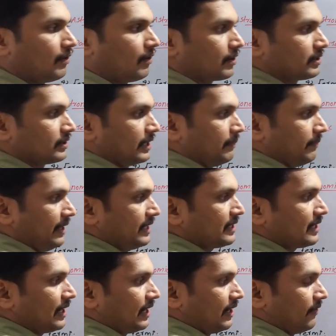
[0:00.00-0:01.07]
or they
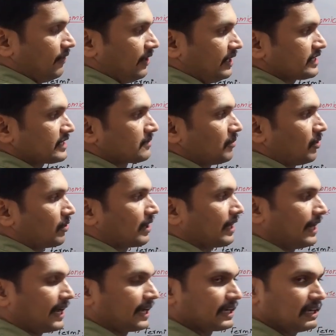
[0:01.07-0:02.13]
make a very small
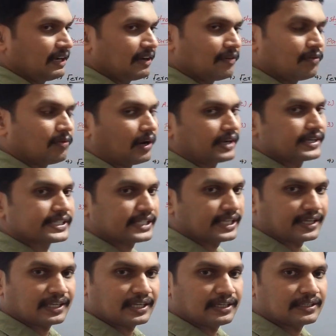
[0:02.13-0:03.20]
angle 1
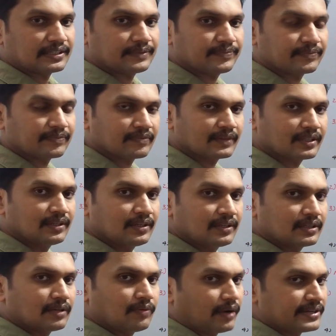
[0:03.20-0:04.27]
second.
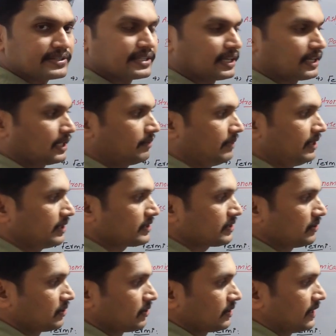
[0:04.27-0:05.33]
The 1 second
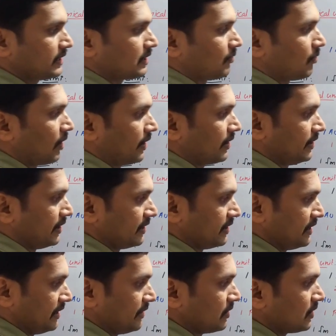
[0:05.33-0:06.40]
means you know that 1
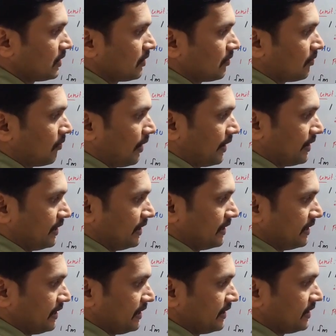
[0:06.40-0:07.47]
degree
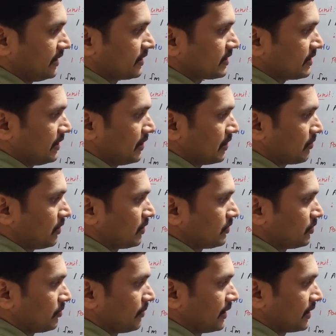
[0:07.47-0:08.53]
is equal
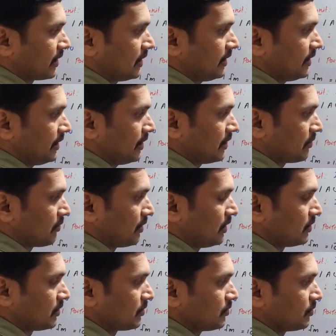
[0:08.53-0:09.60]
to numerically
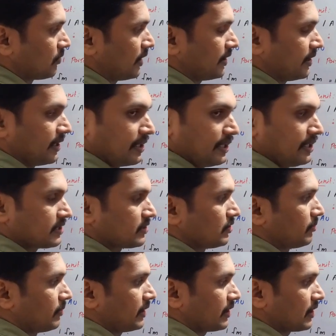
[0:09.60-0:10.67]
equal to 1 degree is
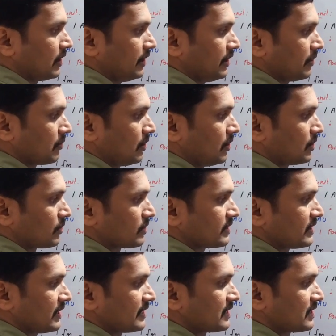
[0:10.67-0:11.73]
numerically equal to
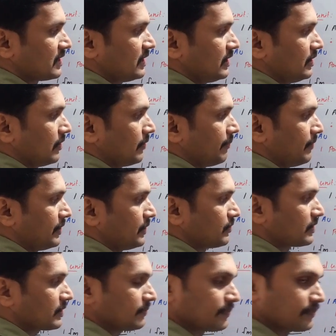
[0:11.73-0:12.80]
60
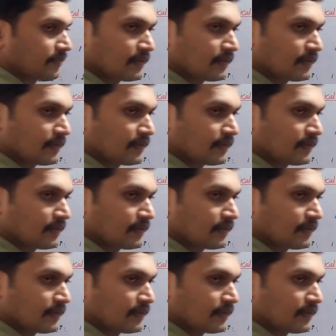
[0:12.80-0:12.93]
minutes.